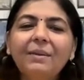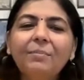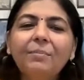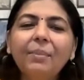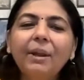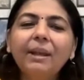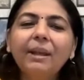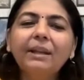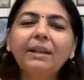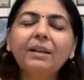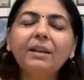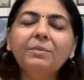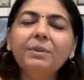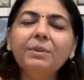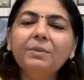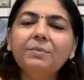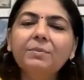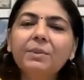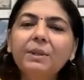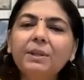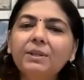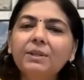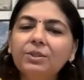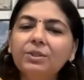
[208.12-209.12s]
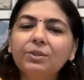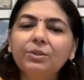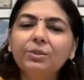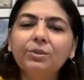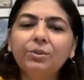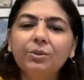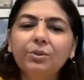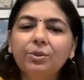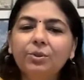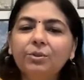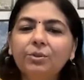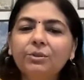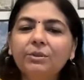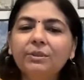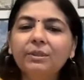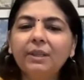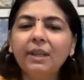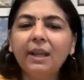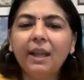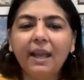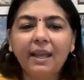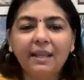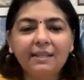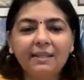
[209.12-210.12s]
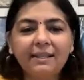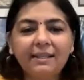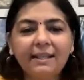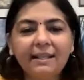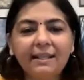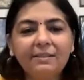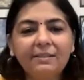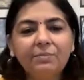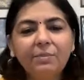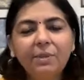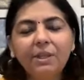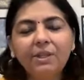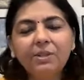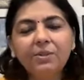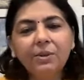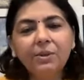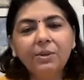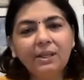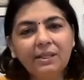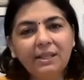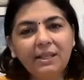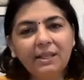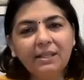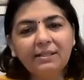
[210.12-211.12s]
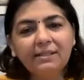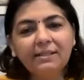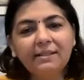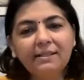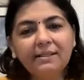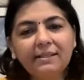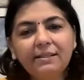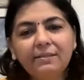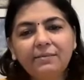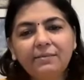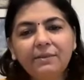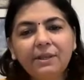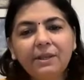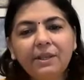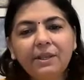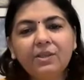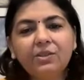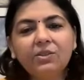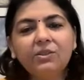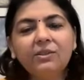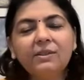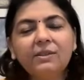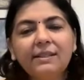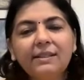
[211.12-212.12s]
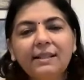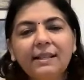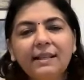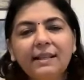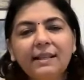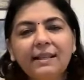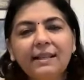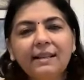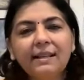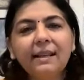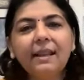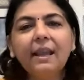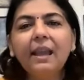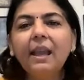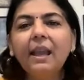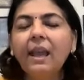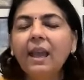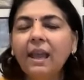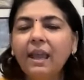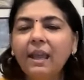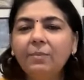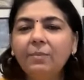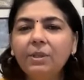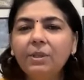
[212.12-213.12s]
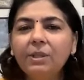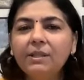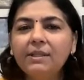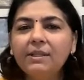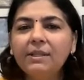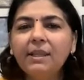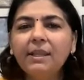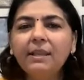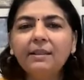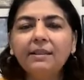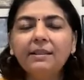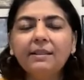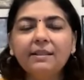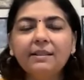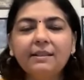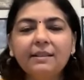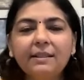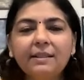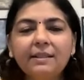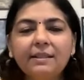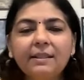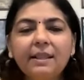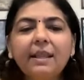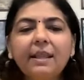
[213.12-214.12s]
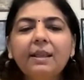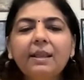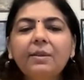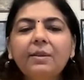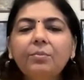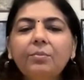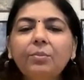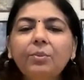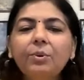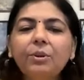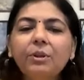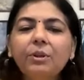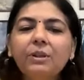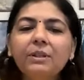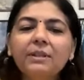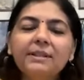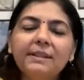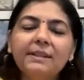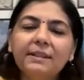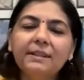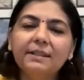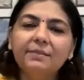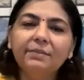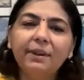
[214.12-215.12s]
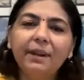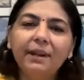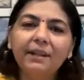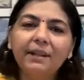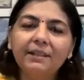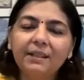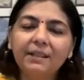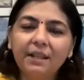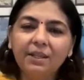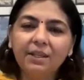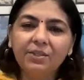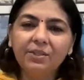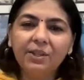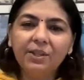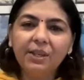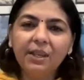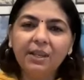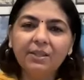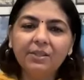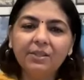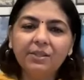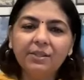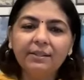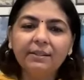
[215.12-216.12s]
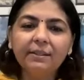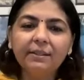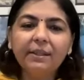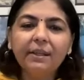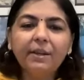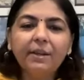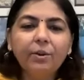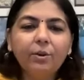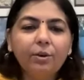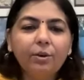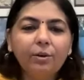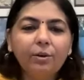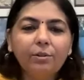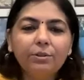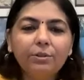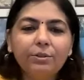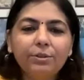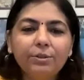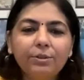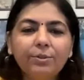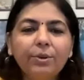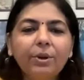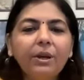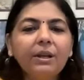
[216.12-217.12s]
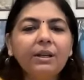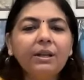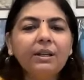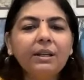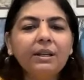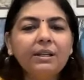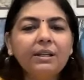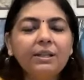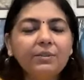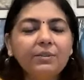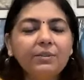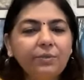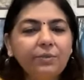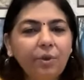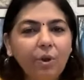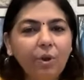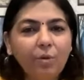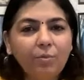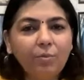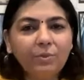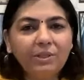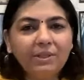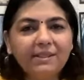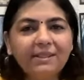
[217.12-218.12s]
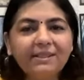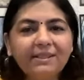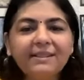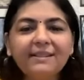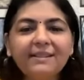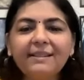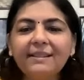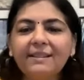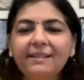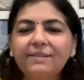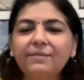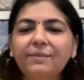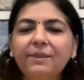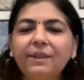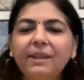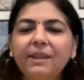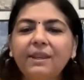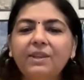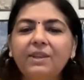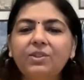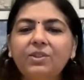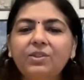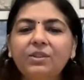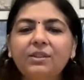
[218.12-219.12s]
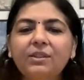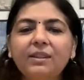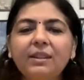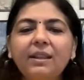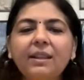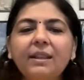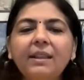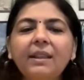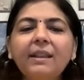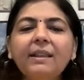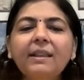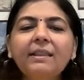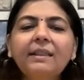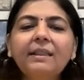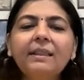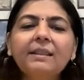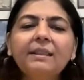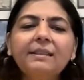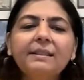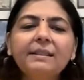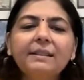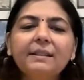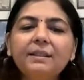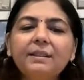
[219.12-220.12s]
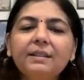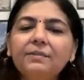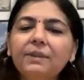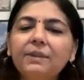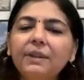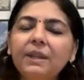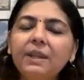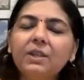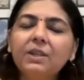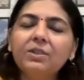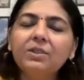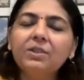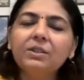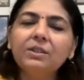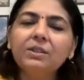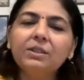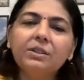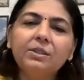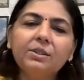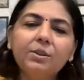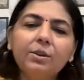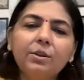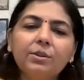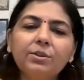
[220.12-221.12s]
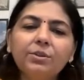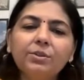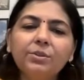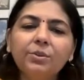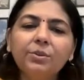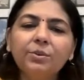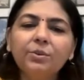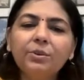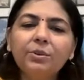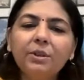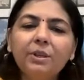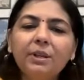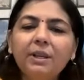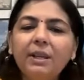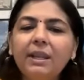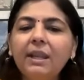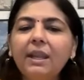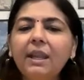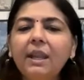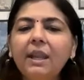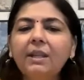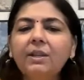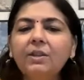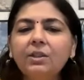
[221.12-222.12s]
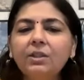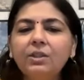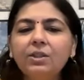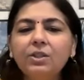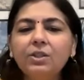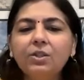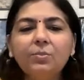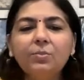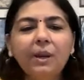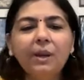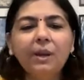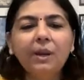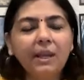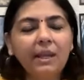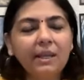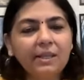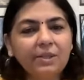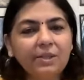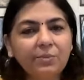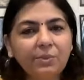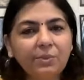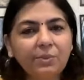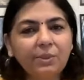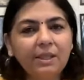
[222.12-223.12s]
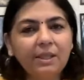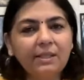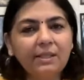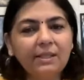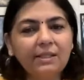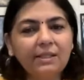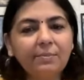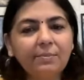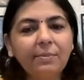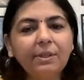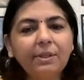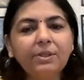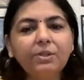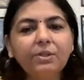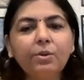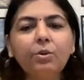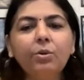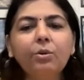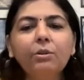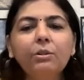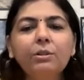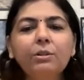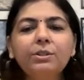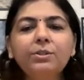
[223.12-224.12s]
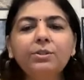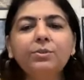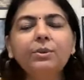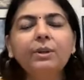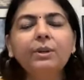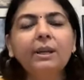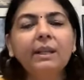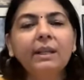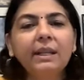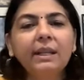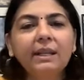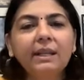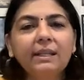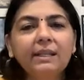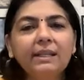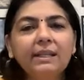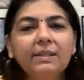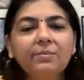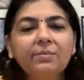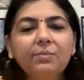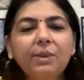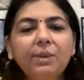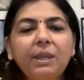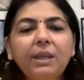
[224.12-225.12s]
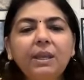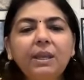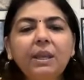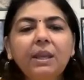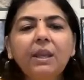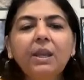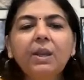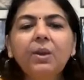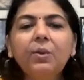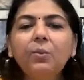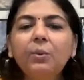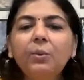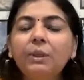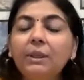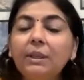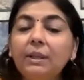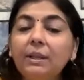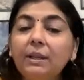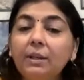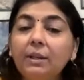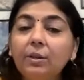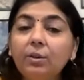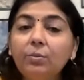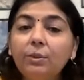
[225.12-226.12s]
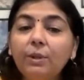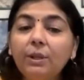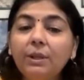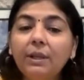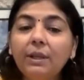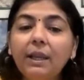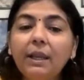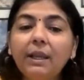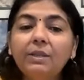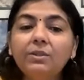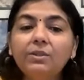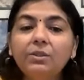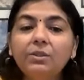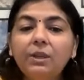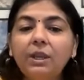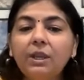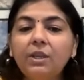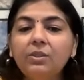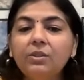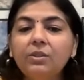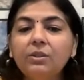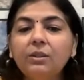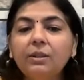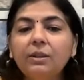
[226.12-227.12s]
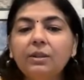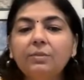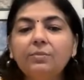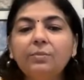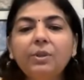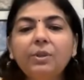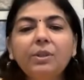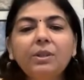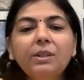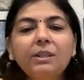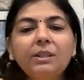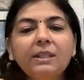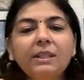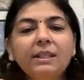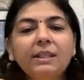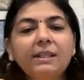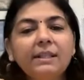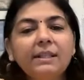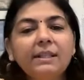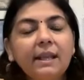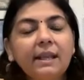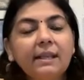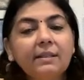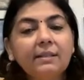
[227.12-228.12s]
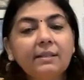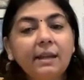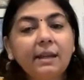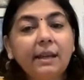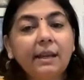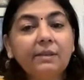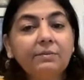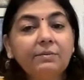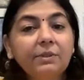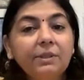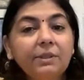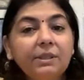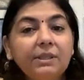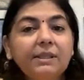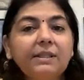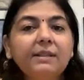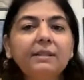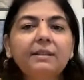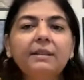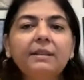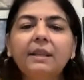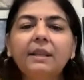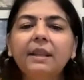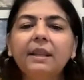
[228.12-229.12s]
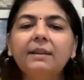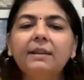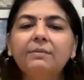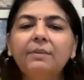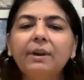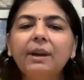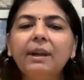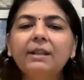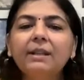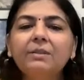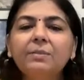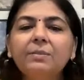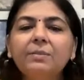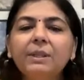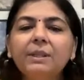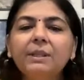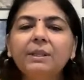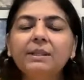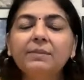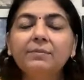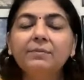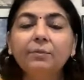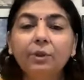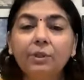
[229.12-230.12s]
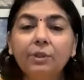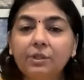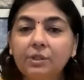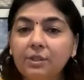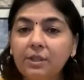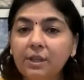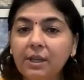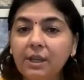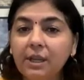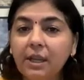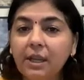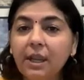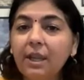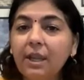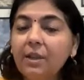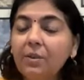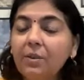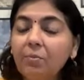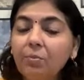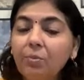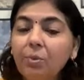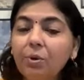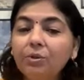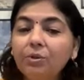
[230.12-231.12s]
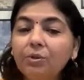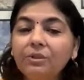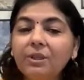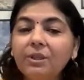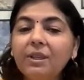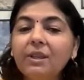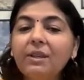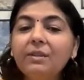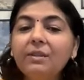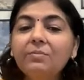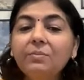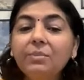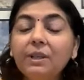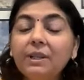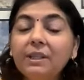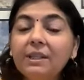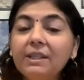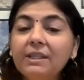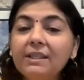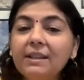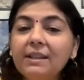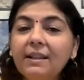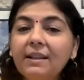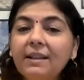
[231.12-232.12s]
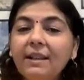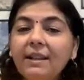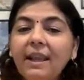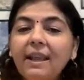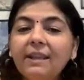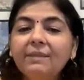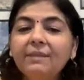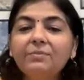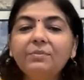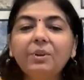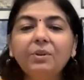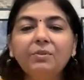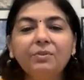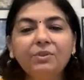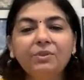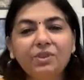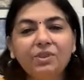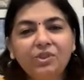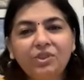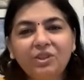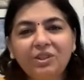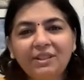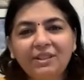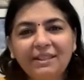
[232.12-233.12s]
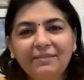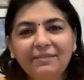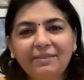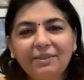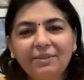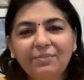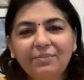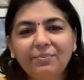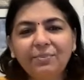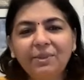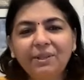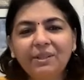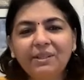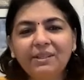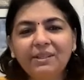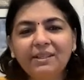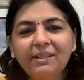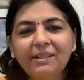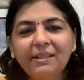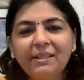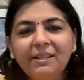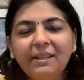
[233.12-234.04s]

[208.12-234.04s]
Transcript: My commitment to growth has led me to attain certifications like MEC, that is Moodle Certified Educator, also a Creative Commons certification. These certifications not only enriched my expertise, but also connected me with the global education communities and diverse learning environments, fostering both personal and professional development.